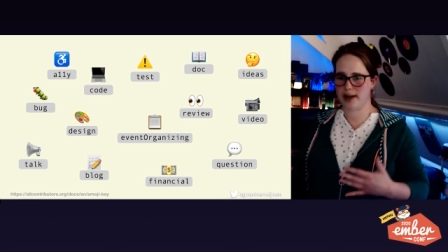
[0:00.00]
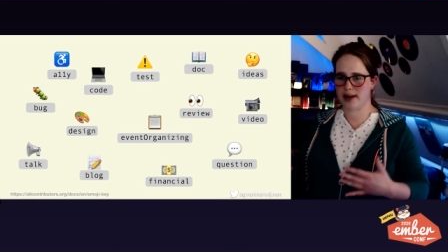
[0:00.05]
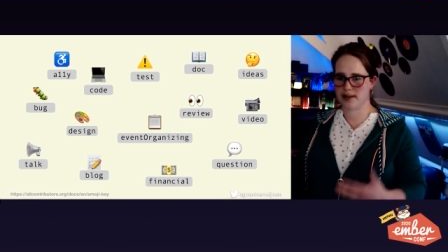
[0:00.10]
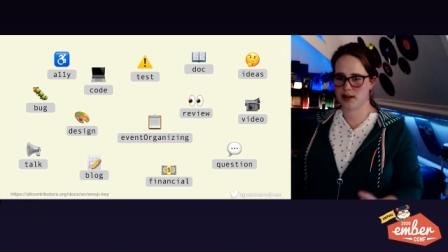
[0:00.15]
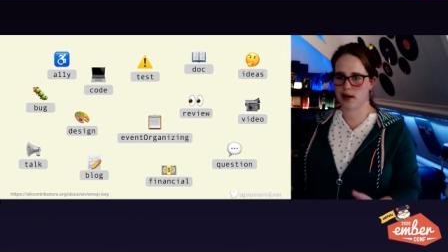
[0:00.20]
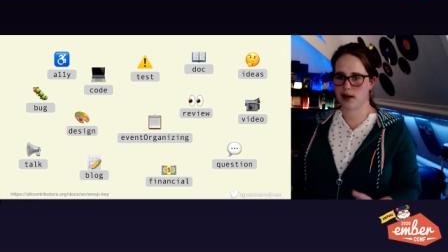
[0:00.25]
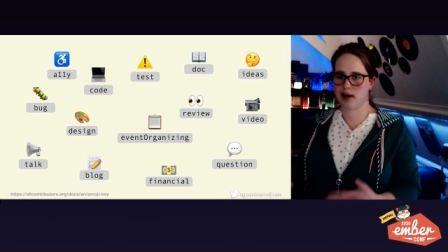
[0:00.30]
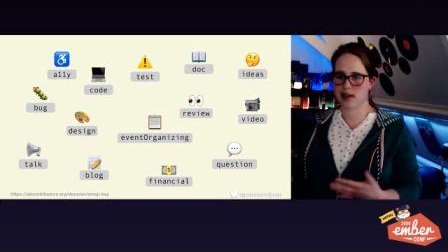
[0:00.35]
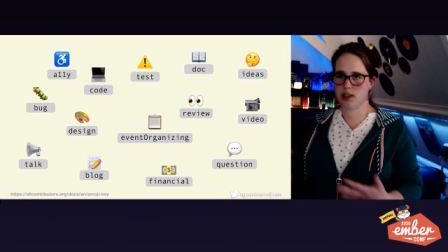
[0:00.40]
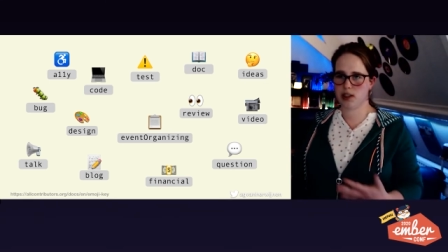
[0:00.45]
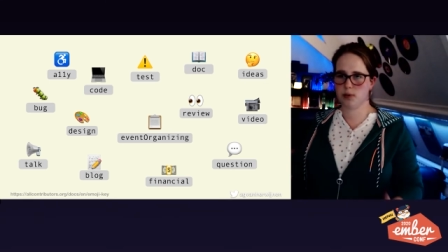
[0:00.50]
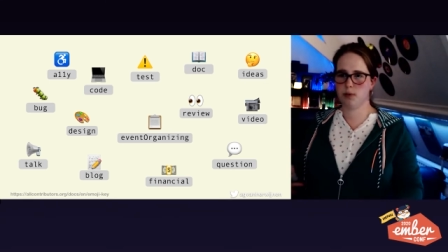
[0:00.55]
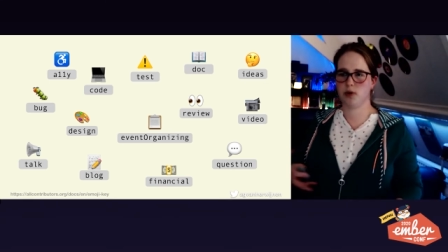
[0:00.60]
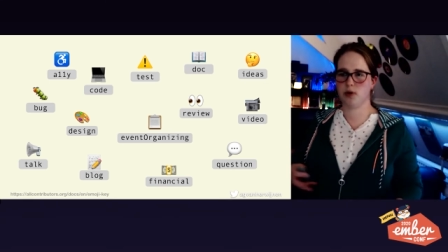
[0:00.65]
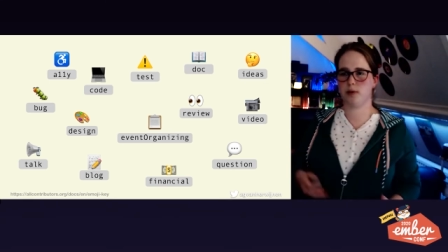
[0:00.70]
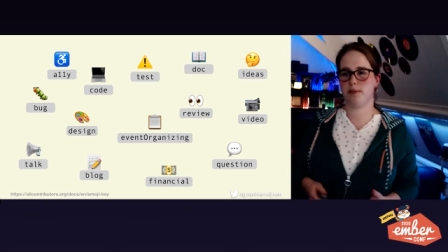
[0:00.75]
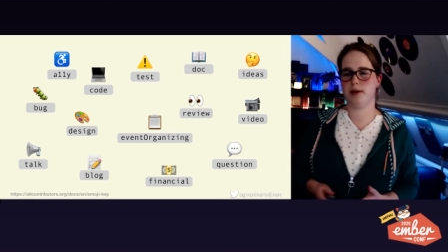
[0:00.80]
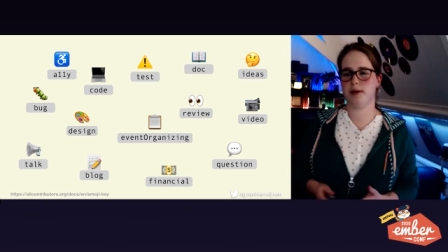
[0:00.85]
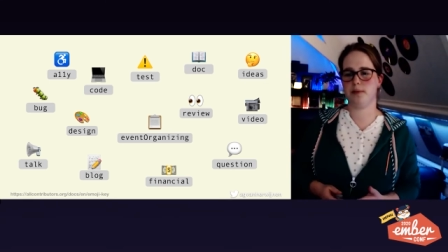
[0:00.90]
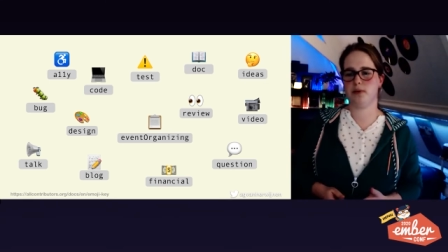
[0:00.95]
entice
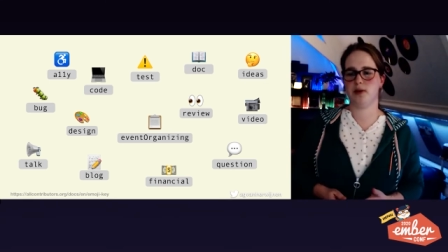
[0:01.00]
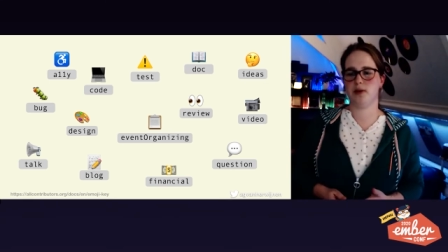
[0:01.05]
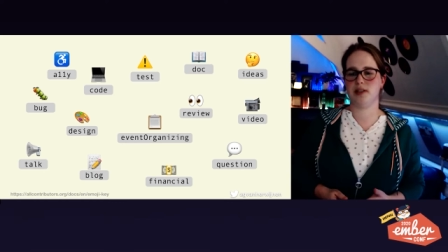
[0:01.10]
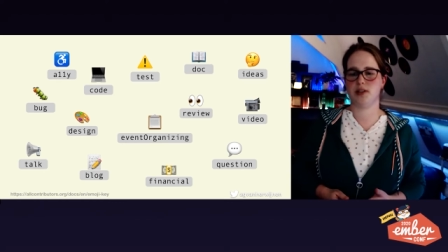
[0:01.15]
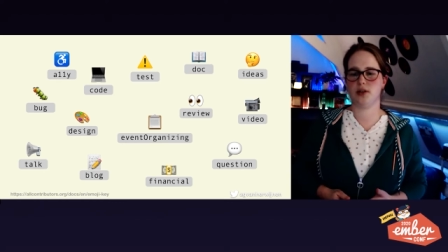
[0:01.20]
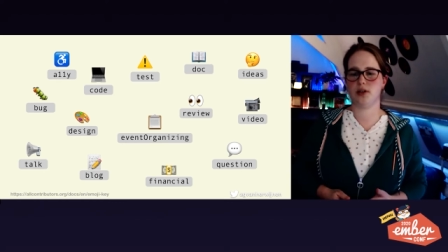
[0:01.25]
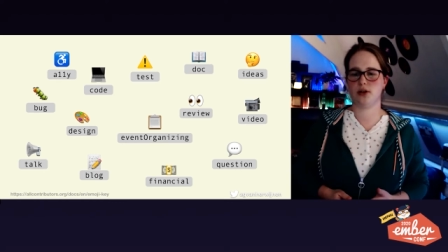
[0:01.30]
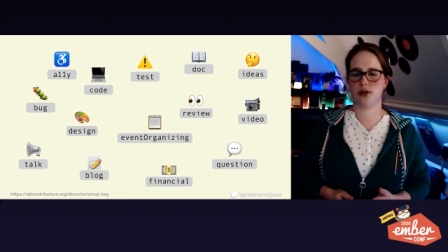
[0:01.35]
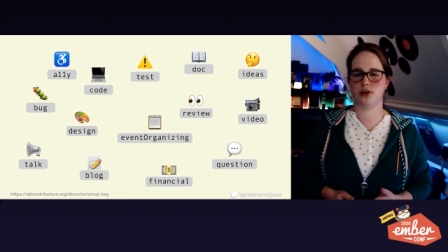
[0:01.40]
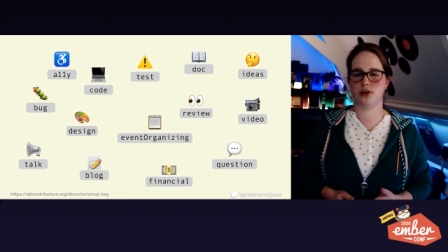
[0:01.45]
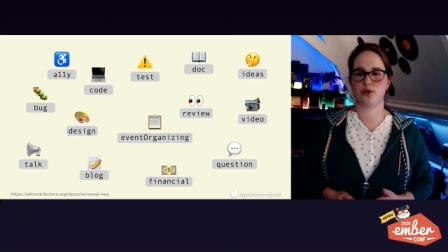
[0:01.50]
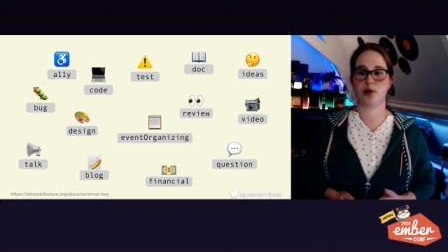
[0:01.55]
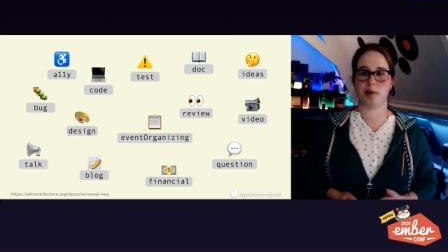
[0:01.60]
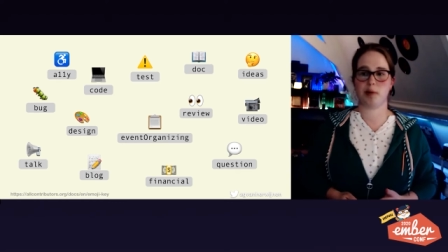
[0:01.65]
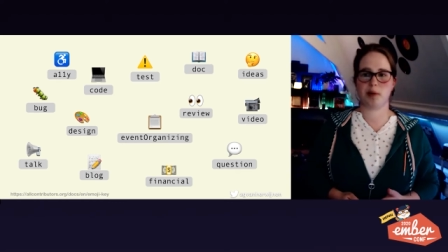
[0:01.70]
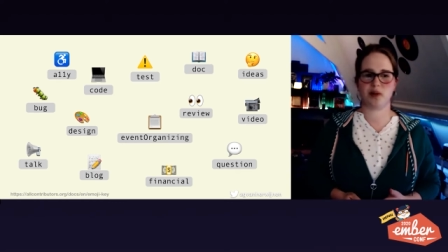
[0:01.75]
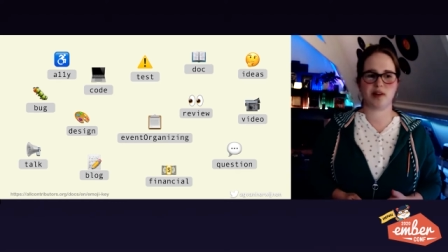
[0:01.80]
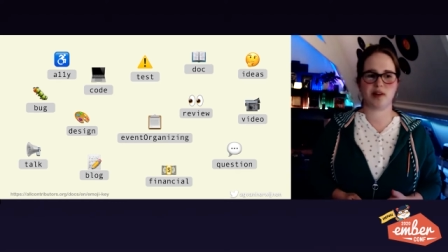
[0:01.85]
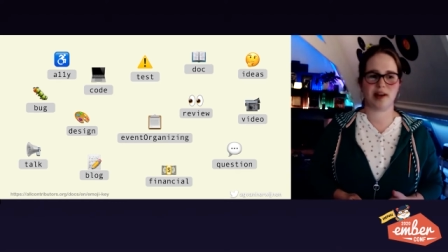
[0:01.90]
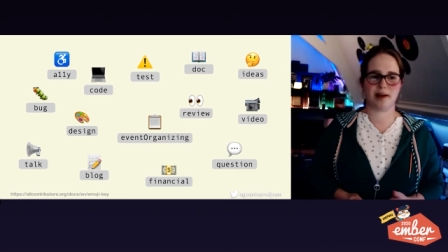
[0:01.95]
more people into
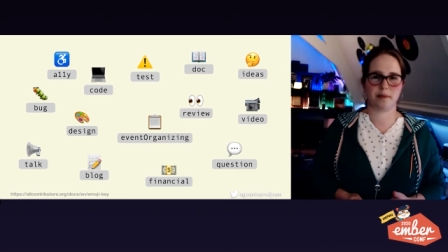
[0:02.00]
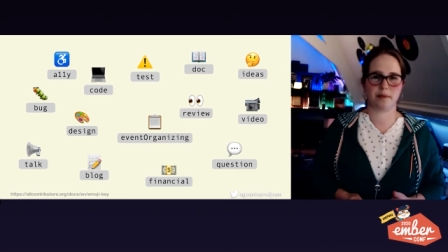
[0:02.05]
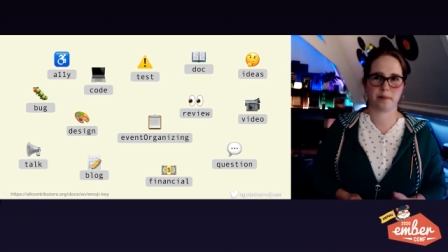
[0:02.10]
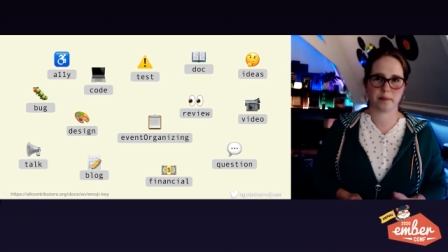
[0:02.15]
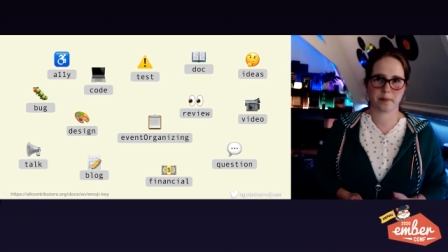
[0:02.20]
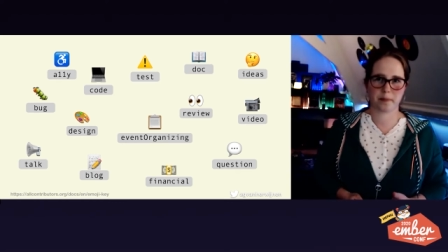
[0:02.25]
contributing.